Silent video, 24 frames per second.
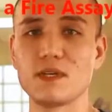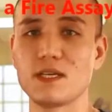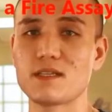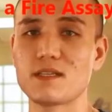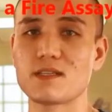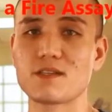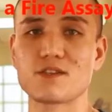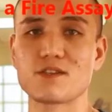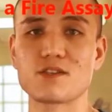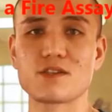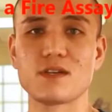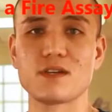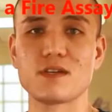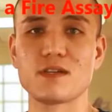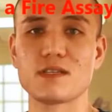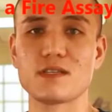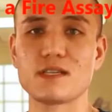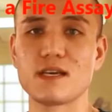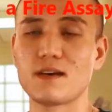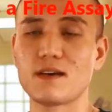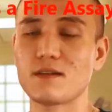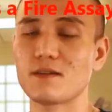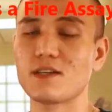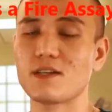minutes and shut it
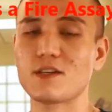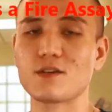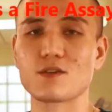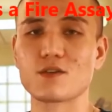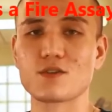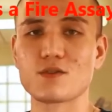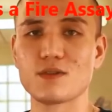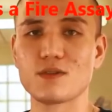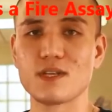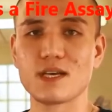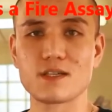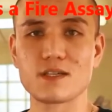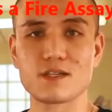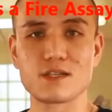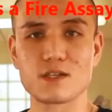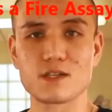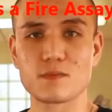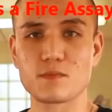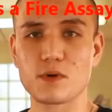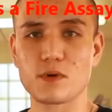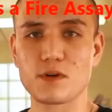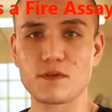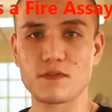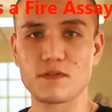down, it'll do that
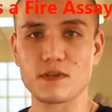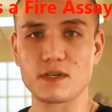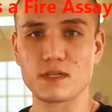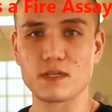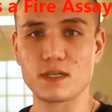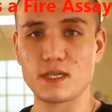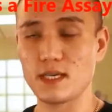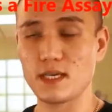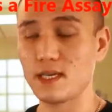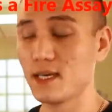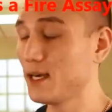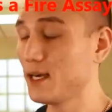just perfectly.